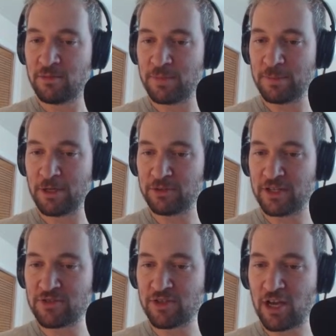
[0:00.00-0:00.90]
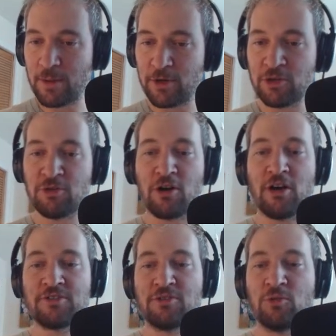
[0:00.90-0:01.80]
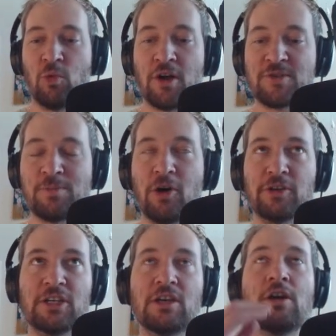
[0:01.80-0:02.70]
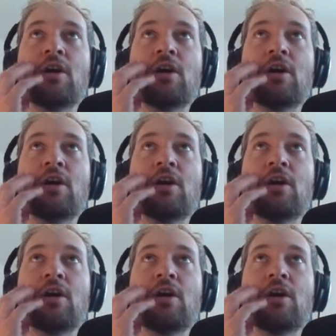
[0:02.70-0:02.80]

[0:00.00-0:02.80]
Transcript: BBL, nice job. Are you doing Oscar watch party?